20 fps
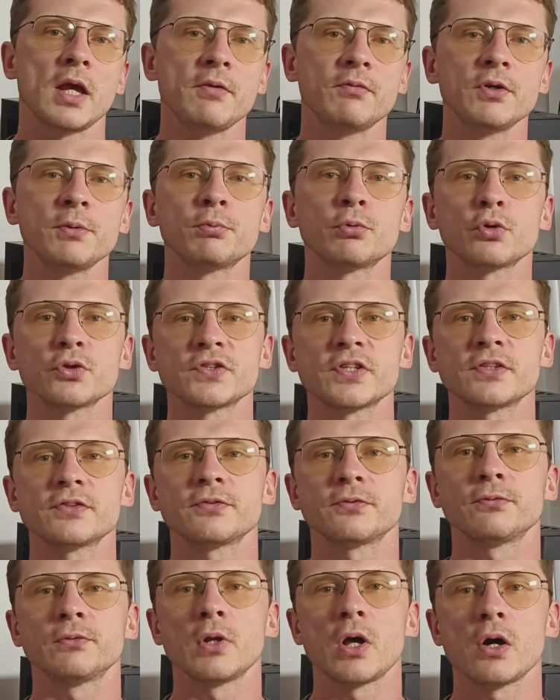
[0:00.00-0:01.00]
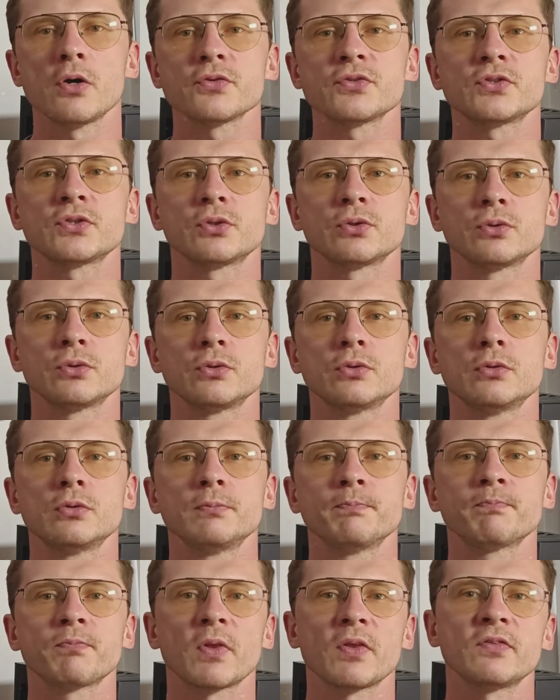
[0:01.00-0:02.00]
Every process flows
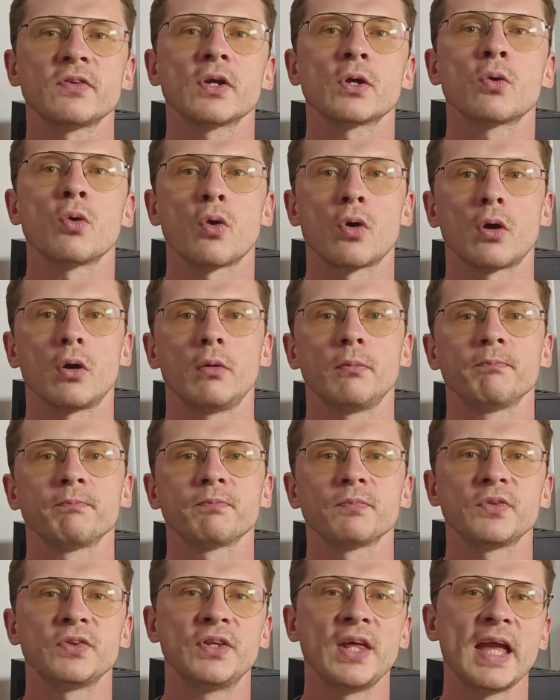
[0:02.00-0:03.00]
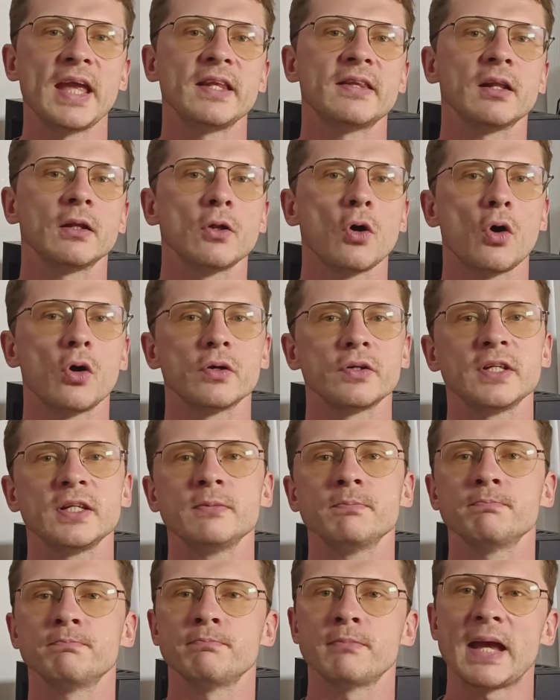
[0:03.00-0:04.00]
through the core: data
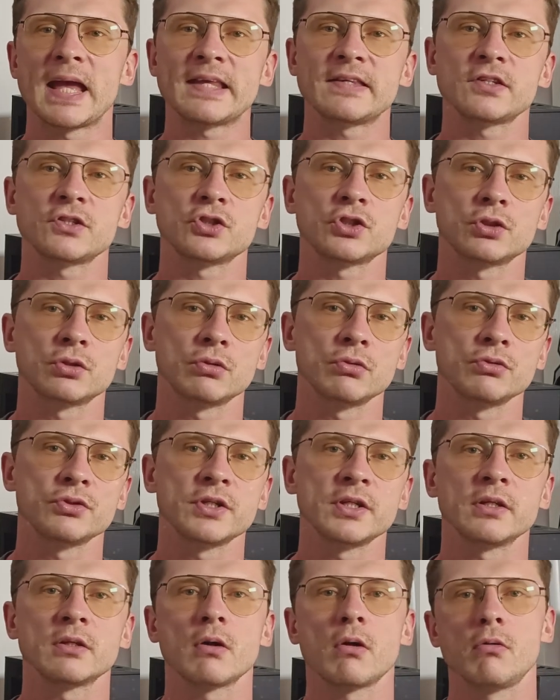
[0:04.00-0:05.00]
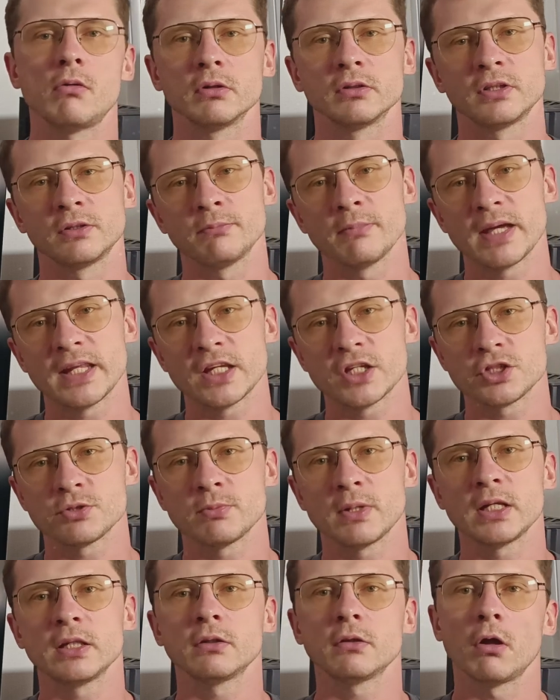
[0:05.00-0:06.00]
loading, message routing, order
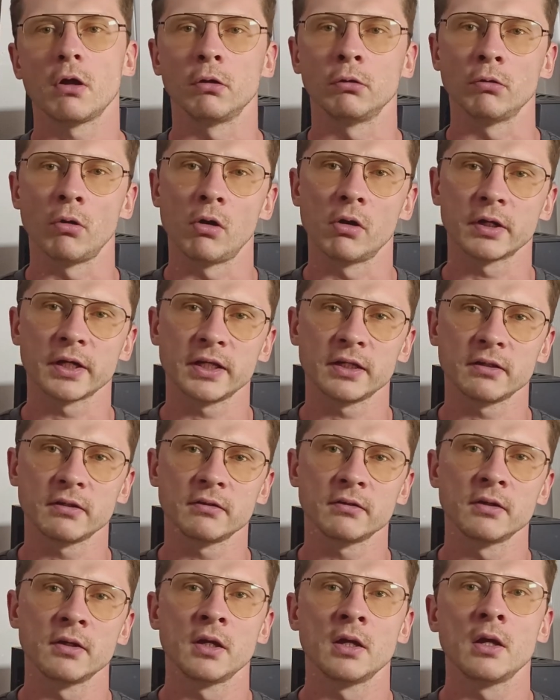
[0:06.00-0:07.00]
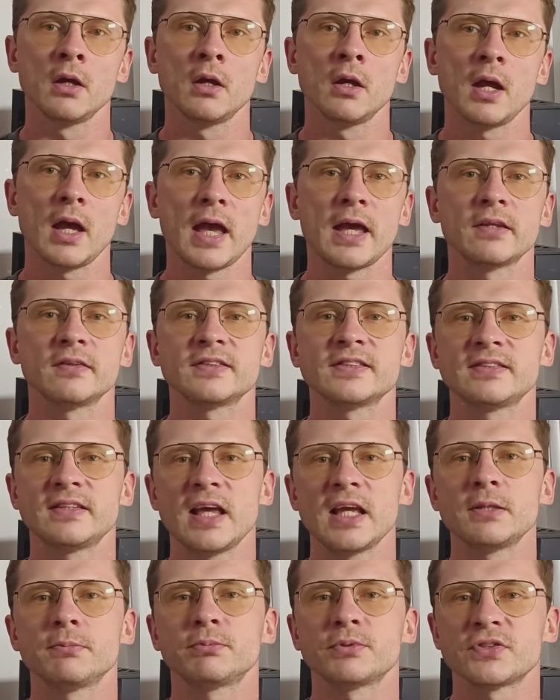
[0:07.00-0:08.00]
management, logging, and
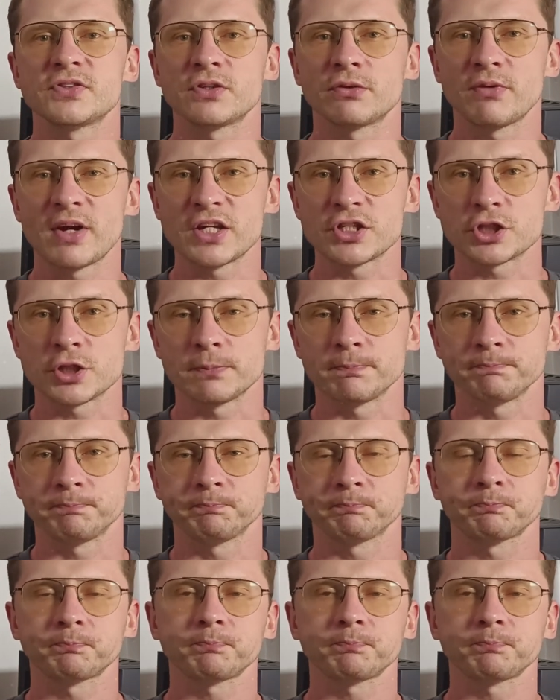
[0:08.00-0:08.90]
state preservation.